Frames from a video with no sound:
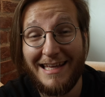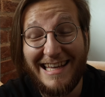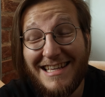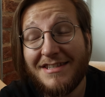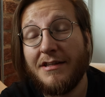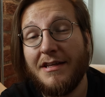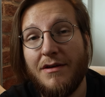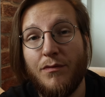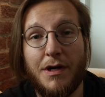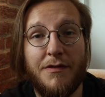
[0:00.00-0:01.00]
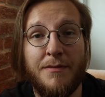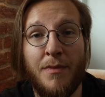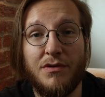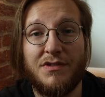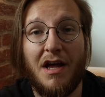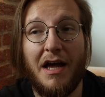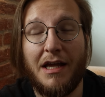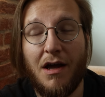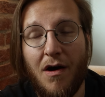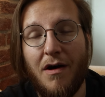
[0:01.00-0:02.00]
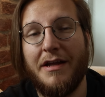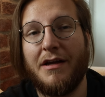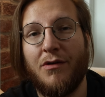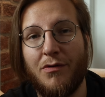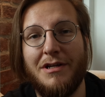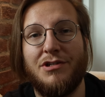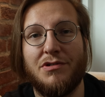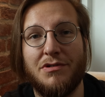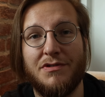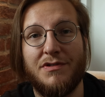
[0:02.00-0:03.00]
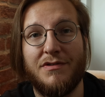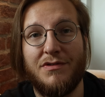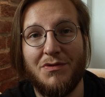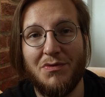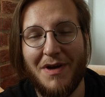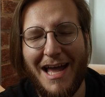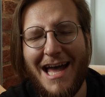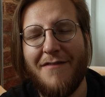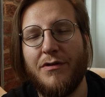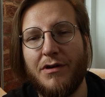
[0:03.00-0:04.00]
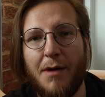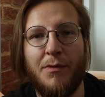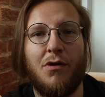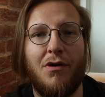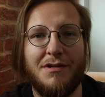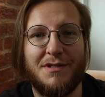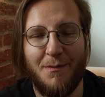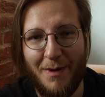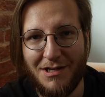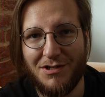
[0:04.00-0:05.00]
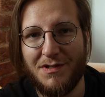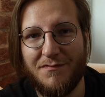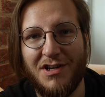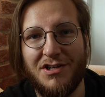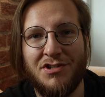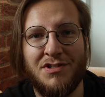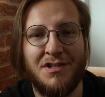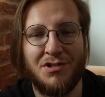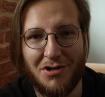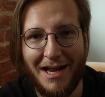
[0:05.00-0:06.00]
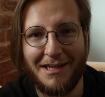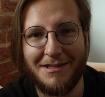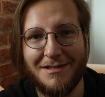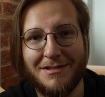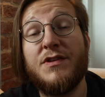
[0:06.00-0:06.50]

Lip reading: Easily one of the most iconic creatures to ever come across the pages of Dungeons and Dragons.